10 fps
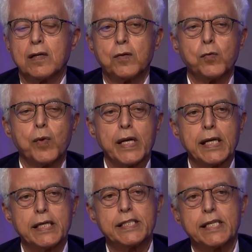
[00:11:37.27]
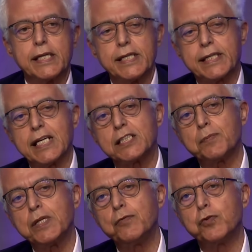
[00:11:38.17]
Well, it has
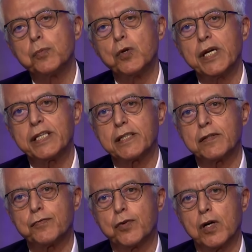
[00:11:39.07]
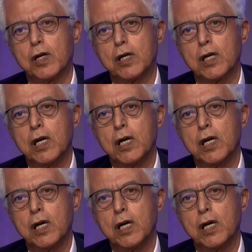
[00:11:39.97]
been formulated for